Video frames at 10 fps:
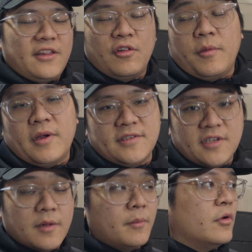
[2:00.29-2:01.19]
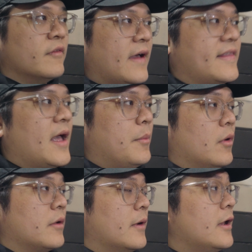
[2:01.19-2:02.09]
the only parts are going to move at that
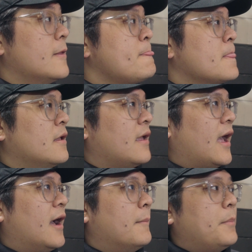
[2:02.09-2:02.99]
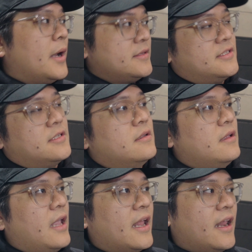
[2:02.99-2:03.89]
point, right? Uh, but
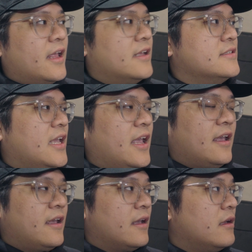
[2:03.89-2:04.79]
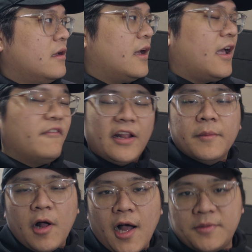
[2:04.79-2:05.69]
it is a
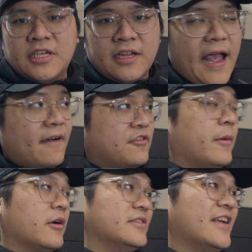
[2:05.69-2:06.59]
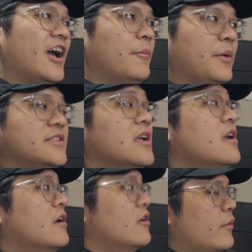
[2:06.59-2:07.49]
available option in the aftermarket to help us
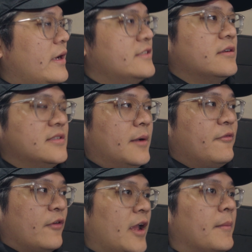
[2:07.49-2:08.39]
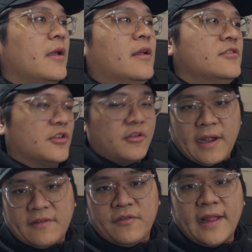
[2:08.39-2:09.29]
raise our subframe to
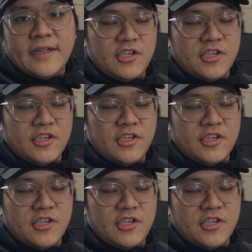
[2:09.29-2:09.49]
correct for that